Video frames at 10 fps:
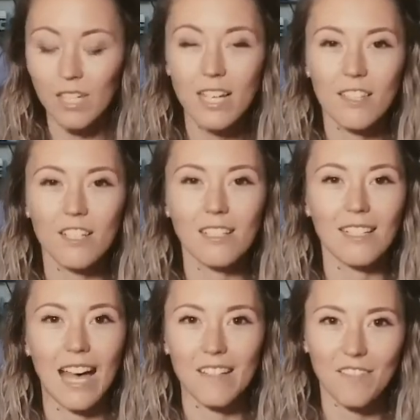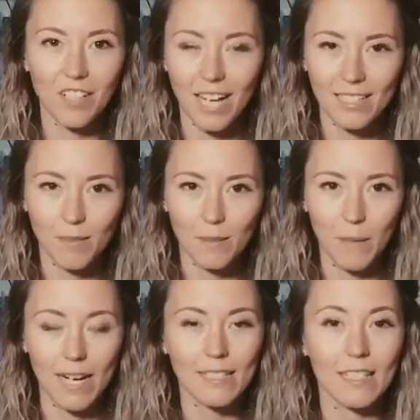There's a lot of different kinds of
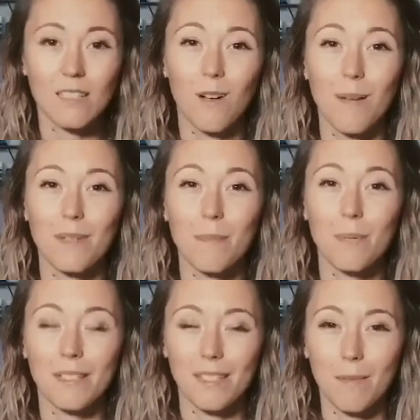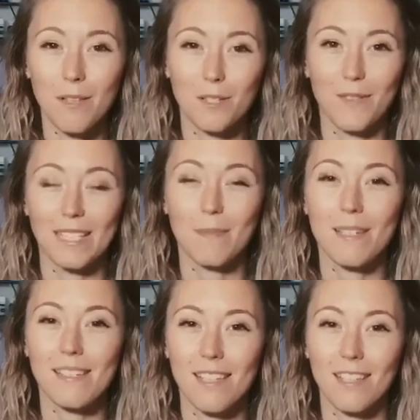sprays, and so I'm gonna put some of those
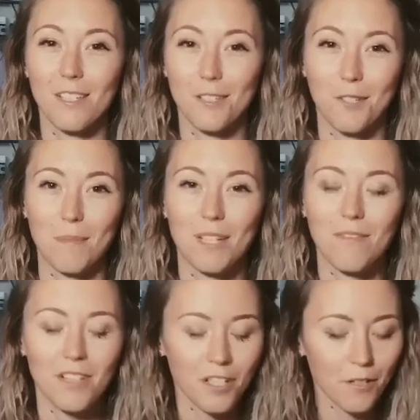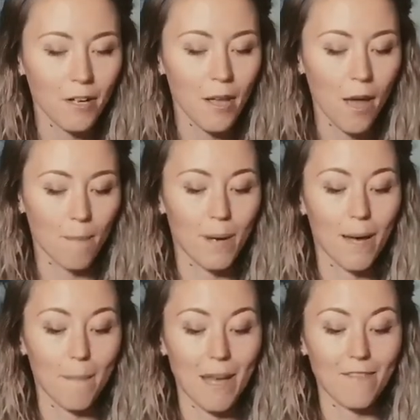recipes in the description for you.
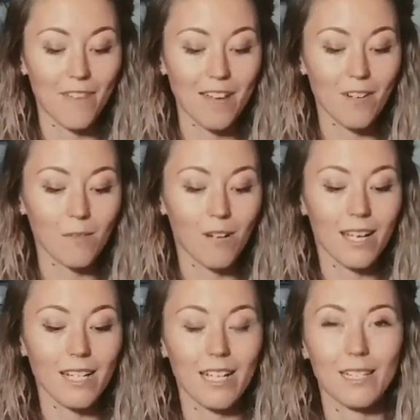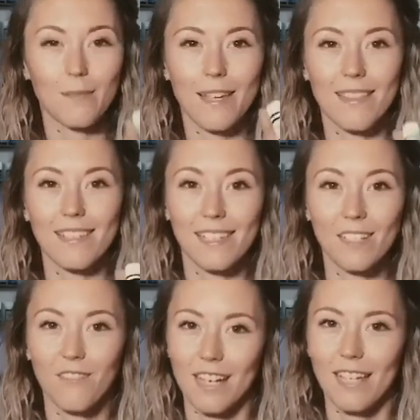But my favorite one is with
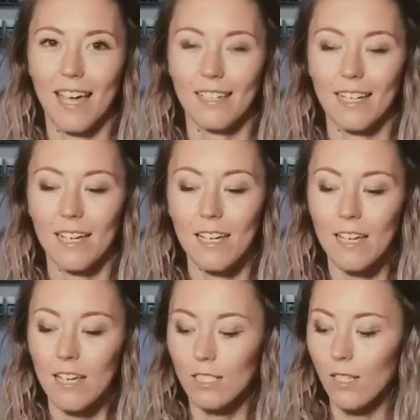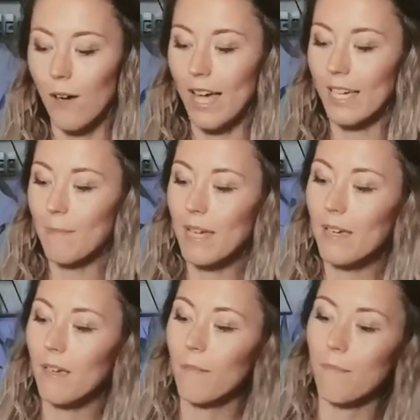Dill Vitality. So I get
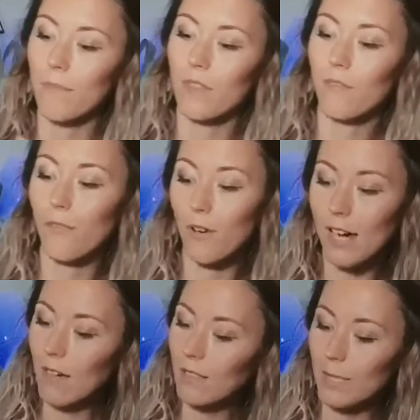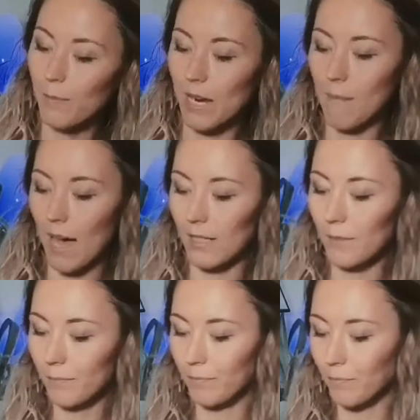my 4-ounce spray
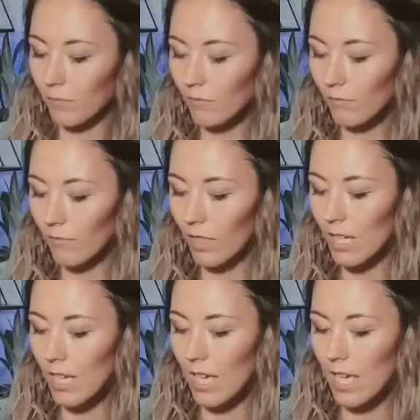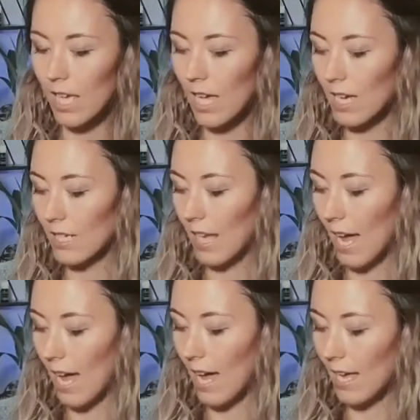bottle, and
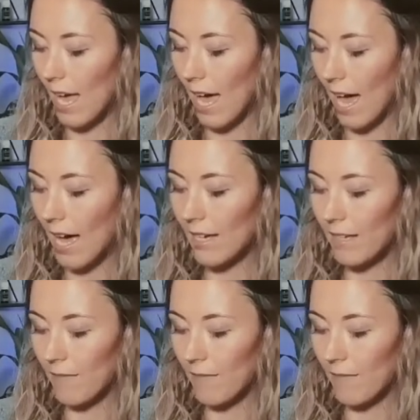I add